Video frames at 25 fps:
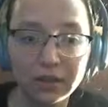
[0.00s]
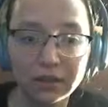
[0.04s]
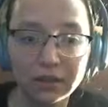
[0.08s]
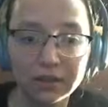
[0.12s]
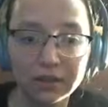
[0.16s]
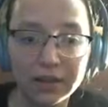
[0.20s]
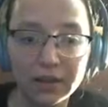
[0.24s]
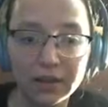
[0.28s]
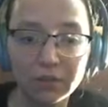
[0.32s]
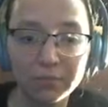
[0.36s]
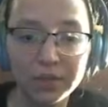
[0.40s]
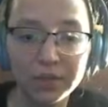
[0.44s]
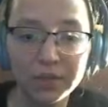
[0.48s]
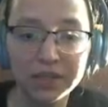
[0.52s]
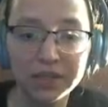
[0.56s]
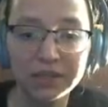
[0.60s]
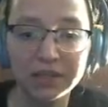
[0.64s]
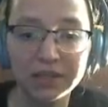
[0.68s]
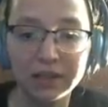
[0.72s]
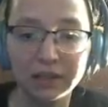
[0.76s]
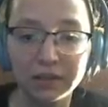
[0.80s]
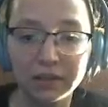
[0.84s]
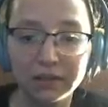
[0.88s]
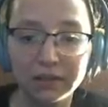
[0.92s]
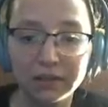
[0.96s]
They are
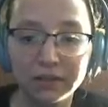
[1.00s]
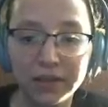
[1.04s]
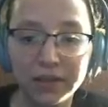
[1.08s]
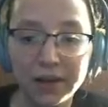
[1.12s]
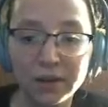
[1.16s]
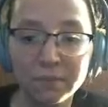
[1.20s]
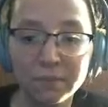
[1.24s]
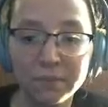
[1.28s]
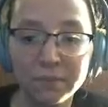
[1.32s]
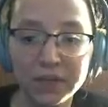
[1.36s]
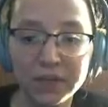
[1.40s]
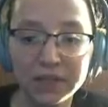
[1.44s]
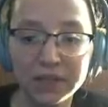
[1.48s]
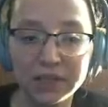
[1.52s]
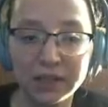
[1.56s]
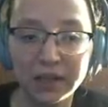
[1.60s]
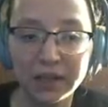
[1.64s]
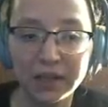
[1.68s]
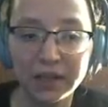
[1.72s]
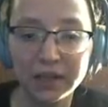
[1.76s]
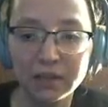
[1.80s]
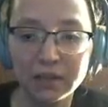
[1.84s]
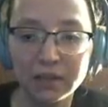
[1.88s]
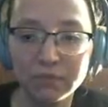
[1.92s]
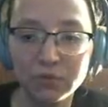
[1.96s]
missing. They are missing,
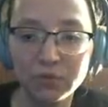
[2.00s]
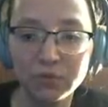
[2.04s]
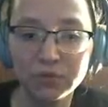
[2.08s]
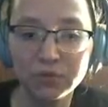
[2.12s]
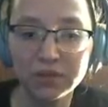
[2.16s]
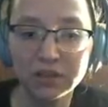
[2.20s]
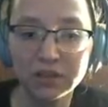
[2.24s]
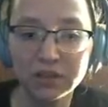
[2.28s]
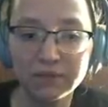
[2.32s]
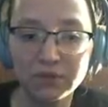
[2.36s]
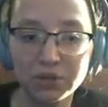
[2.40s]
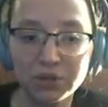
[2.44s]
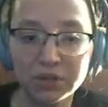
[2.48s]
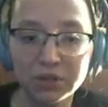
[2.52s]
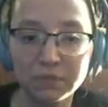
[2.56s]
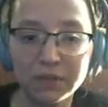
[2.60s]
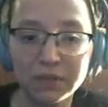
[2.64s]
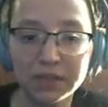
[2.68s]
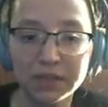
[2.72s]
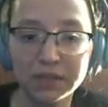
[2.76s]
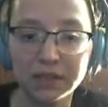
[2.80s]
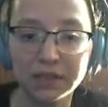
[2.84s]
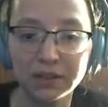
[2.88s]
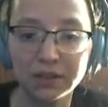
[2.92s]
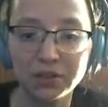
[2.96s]
and the moon sliver is
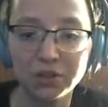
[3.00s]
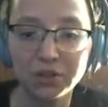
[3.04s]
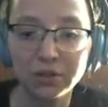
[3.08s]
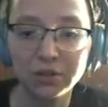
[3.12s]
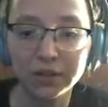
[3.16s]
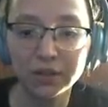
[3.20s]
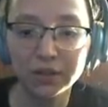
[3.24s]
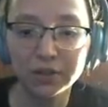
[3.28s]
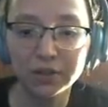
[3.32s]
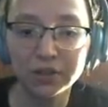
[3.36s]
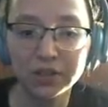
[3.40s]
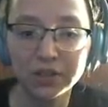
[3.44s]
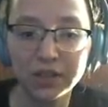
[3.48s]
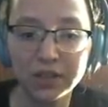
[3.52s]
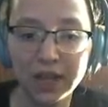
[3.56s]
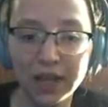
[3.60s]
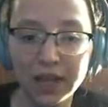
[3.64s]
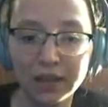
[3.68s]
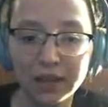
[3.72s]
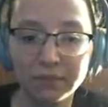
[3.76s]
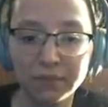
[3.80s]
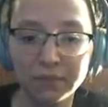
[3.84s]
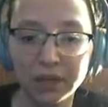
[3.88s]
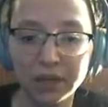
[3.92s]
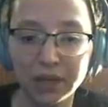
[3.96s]
missing. Do you
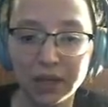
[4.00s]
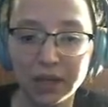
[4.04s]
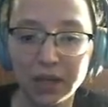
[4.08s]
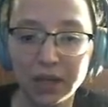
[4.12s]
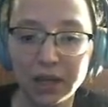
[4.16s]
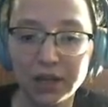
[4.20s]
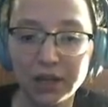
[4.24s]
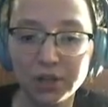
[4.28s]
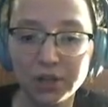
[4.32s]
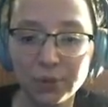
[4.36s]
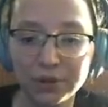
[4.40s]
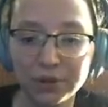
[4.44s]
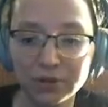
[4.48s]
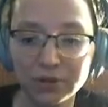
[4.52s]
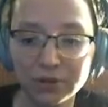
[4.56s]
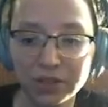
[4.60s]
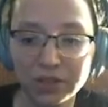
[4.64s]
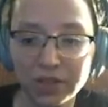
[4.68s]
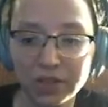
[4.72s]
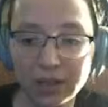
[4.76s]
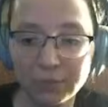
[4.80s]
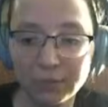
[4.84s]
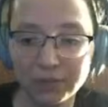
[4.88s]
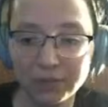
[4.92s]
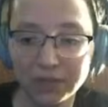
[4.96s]
understand me? Do you
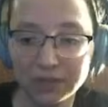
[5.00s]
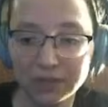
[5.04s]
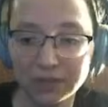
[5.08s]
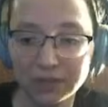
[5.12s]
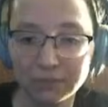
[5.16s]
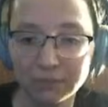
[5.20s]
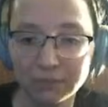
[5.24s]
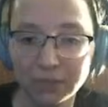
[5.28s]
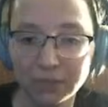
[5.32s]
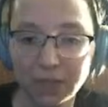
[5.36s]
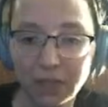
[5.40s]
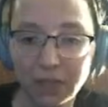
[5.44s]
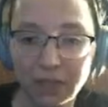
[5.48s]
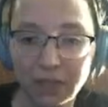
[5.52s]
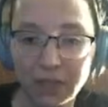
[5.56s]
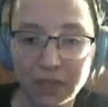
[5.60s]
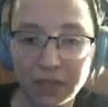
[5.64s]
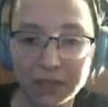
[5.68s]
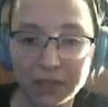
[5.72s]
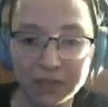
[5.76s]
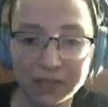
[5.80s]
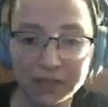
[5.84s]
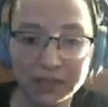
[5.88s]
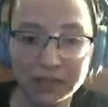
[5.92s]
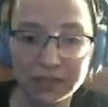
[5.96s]
understand what this
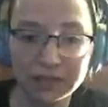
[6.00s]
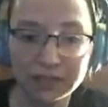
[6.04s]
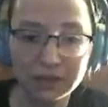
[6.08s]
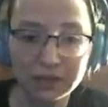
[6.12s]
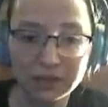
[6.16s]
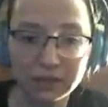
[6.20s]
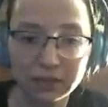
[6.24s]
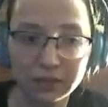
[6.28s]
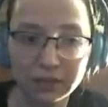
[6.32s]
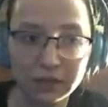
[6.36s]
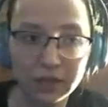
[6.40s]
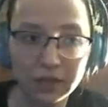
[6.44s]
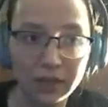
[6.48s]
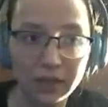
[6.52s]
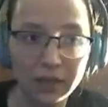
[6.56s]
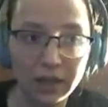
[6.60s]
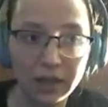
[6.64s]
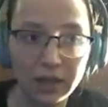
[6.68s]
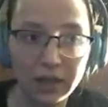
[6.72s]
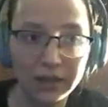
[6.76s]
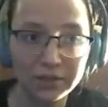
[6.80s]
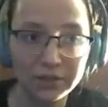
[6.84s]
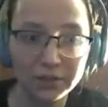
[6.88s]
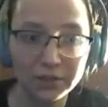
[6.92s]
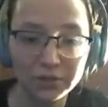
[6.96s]
implies?
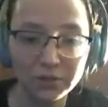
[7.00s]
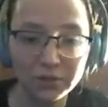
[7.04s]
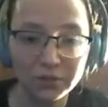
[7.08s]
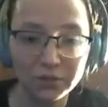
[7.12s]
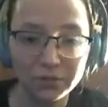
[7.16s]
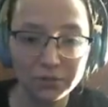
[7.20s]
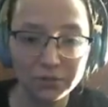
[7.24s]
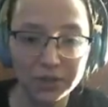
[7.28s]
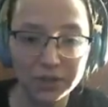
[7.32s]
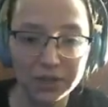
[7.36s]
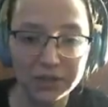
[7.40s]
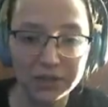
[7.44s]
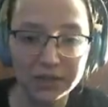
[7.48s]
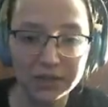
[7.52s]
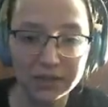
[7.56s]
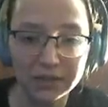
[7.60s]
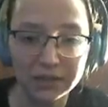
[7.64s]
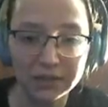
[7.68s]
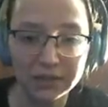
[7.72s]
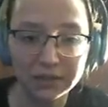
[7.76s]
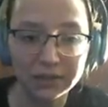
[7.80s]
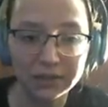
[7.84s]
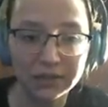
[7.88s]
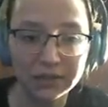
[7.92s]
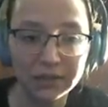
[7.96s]
I do, he
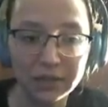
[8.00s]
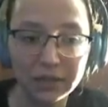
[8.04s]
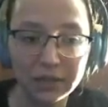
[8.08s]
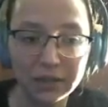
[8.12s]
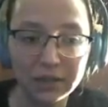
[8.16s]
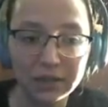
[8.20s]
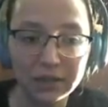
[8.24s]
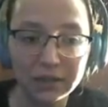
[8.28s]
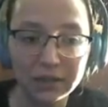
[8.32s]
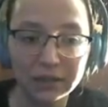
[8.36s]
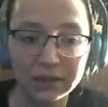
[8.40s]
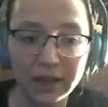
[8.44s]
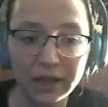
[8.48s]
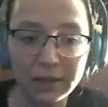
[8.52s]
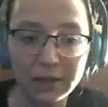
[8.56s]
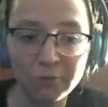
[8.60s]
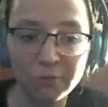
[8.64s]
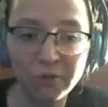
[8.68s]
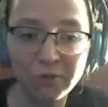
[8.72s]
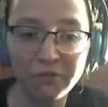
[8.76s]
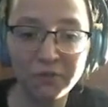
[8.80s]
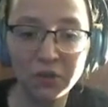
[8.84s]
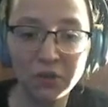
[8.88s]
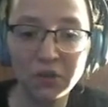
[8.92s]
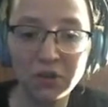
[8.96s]
said. Night
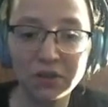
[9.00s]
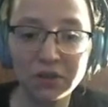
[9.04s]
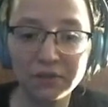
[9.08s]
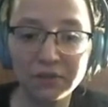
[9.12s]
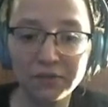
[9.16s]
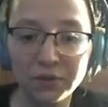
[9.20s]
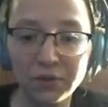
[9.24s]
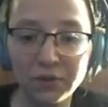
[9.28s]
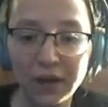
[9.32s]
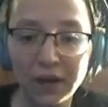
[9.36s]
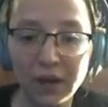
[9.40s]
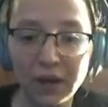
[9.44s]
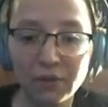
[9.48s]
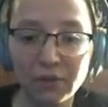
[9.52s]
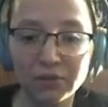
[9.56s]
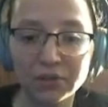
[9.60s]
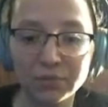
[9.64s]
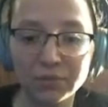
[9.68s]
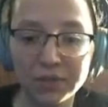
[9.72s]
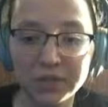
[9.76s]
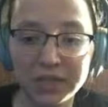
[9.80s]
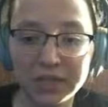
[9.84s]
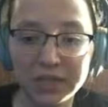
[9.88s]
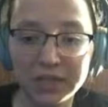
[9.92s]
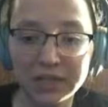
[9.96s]
will fall in a few hours, and
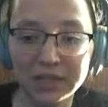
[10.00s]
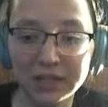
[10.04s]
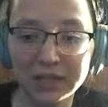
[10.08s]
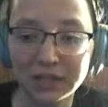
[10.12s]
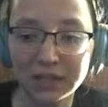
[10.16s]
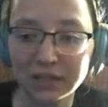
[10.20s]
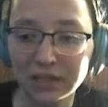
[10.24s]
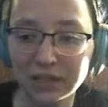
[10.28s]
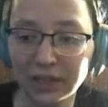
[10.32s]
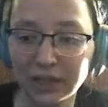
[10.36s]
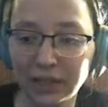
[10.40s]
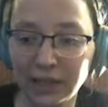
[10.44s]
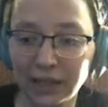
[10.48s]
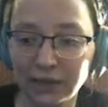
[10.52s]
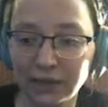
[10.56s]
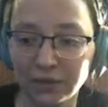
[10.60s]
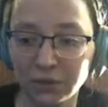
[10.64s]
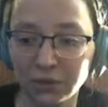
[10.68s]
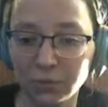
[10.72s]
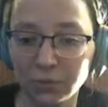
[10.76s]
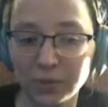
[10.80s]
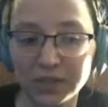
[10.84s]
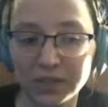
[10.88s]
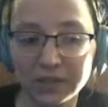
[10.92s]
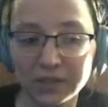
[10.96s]
we need to stick
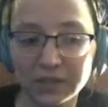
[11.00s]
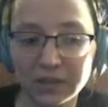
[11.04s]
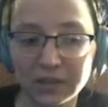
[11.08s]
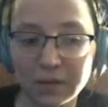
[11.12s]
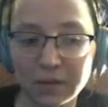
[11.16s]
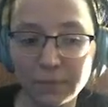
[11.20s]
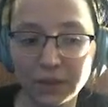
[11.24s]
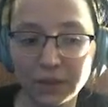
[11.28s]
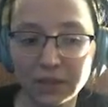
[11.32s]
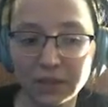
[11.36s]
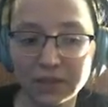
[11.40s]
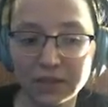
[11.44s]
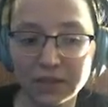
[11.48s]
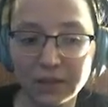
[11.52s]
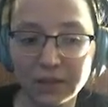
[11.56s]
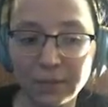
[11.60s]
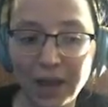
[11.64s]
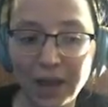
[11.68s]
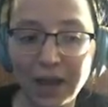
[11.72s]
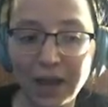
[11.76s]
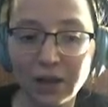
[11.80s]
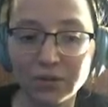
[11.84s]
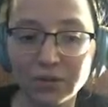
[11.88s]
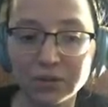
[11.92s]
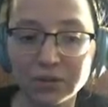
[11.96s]
together. We could sleep in the same
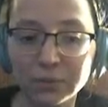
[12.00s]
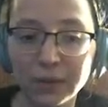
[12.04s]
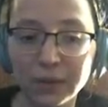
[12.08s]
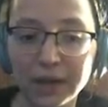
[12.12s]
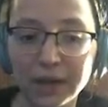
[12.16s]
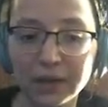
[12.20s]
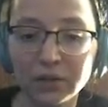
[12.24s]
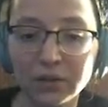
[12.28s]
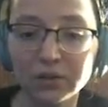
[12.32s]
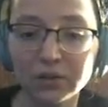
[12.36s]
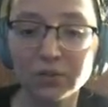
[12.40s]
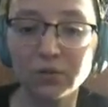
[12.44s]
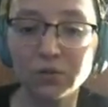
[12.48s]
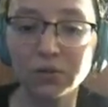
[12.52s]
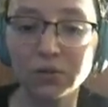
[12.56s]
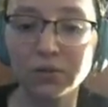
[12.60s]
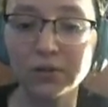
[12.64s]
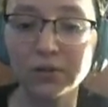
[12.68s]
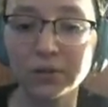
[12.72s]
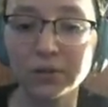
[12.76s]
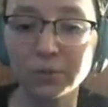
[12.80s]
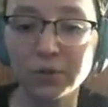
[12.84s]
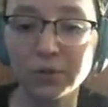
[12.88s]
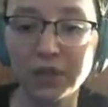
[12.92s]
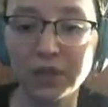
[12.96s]
house, mine or
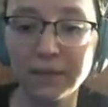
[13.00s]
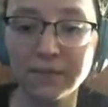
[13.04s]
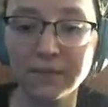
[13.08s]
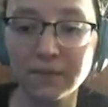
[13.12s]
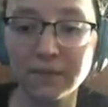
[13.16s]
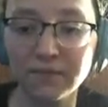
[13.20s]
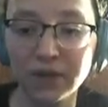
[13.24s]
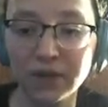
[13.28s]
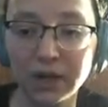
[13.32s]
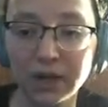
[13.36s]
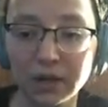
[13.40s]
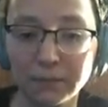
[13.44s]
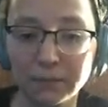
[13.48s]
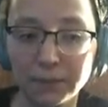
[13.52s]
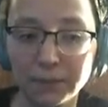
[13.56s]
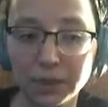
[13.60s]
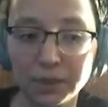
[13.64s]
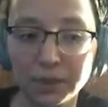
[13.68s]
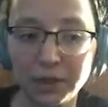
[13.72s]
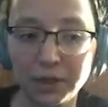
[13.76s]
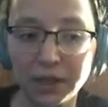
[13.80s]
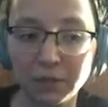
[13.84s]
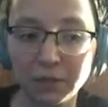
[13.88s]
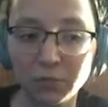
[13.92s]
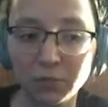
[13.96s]
yours. We'll keep the fire
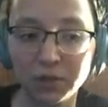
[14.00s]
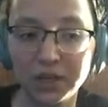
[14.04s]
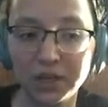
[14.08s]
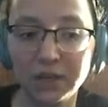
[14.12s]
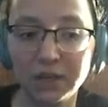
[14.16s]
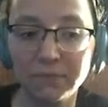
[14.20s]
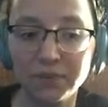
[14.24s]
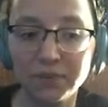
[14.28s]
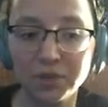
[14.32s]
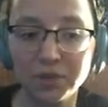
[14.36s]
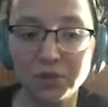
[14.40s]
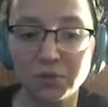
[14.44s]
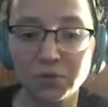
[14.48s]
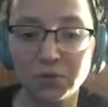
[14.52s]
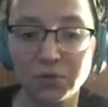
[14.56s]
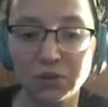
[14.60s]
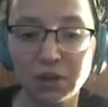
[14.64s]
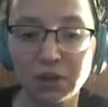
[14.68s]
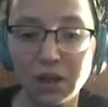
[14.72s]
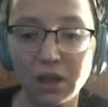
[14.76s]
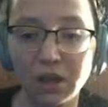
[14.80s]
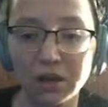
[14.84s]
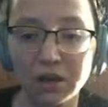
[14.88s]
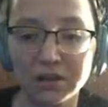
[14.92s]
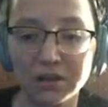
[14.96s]
burning. We'll keep the door
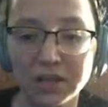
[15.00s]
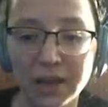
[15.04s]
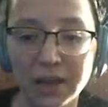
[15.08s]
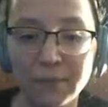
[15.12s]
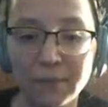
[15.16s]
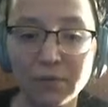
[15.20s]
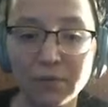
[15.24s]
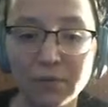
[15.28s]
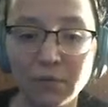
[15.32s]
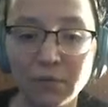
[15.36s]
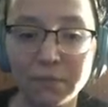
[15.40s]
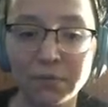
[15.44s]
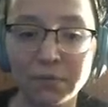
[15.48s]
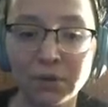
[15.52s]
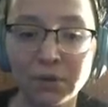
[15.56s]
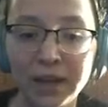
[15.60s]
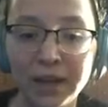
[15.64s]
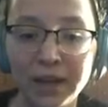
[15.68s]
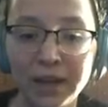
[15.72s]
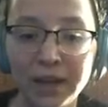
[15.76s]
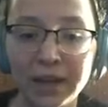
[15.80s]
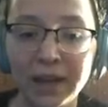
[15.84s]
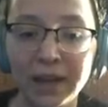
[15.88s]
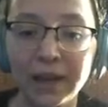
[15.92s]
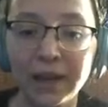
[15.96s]
locked. And we will
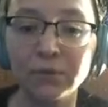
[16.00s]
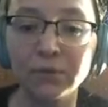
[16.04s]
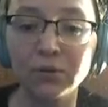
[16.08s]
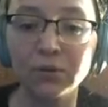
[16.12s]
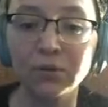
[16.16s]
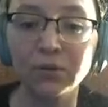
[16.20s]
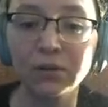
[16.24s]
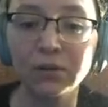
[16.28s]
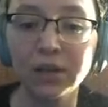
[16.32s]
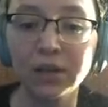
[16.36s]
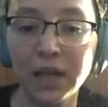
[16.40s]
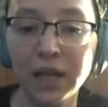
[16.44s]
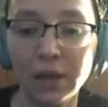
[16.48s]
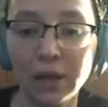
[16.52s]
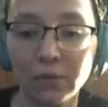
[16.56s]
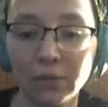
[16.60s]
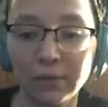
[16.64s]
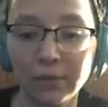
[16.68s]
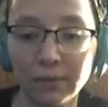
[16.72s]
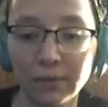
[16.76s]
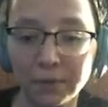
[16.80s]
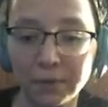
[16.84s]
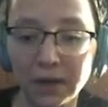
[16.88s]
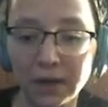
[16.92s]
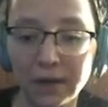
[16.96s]
pray, Abel. We
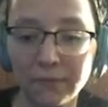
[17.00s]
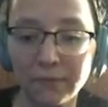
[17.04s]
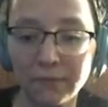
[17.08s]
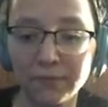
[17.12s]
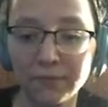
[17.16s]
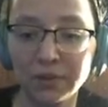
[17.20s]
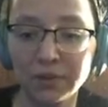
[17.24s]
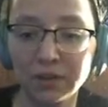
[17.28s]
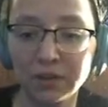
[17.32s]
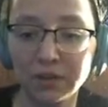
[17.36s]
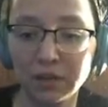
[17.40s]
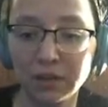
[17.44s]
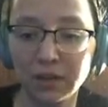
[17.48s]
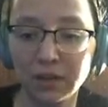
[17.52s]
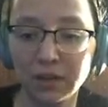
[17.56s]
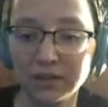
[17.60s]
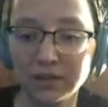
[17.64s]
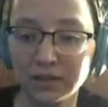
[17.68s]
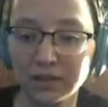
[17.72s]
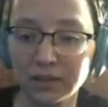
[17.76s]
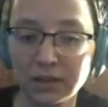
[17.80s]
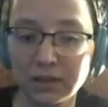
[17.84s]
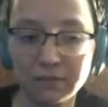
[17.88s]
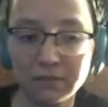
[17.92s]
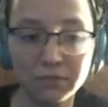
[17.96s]
will pray for the
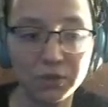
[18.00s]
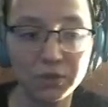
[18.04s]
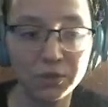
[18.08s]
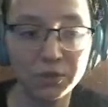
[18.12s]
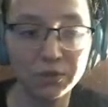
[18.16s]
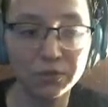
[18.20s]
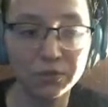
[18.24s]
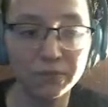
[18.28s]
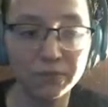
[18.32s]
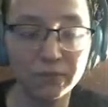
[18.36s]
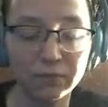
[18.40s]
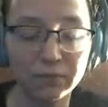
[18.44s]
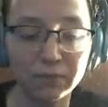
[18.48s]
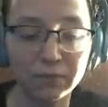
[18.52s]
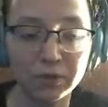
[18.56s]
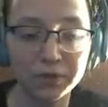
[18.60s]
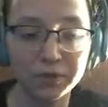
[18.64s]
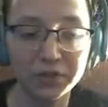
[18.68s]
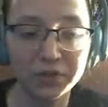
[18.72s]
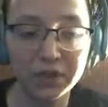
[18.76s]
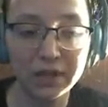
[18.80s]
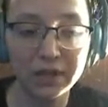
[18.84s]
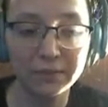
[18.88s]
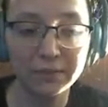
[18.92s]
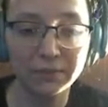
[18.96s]
unseen moon for
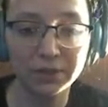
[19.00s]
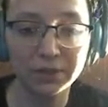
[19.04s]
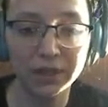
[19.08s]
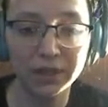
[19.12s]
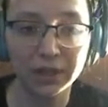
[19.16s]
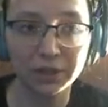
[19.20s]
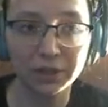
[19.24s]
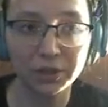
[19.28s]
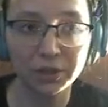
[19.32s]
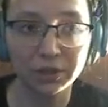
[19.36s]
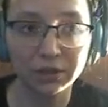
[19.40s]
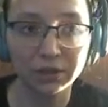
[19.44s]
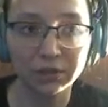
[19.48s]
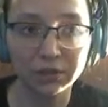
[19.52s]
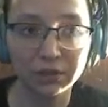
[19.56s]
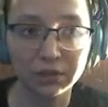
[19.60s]
mercy and protection.